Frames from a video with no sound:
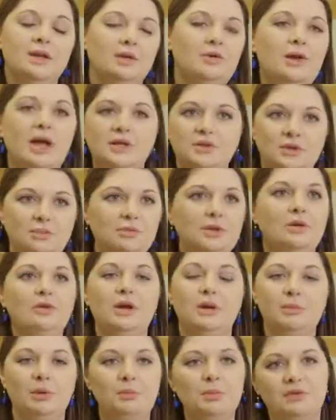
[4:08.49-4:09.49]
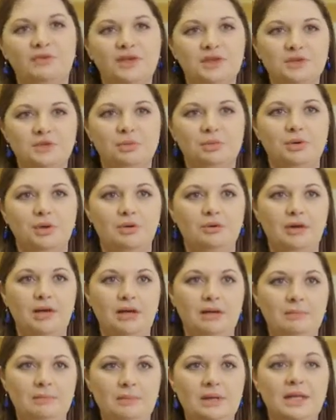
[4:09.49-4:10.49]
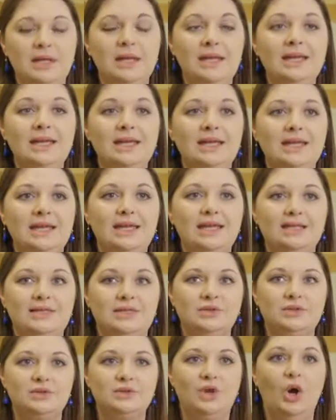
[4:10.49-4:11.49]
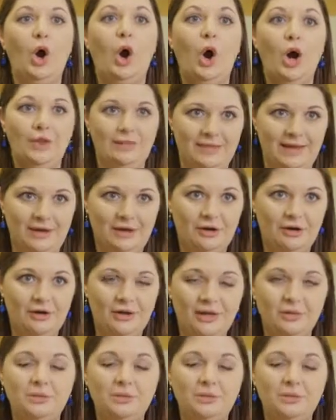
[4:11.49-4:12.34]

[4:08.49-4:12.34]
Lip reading: graduate program or professional program, it's on there.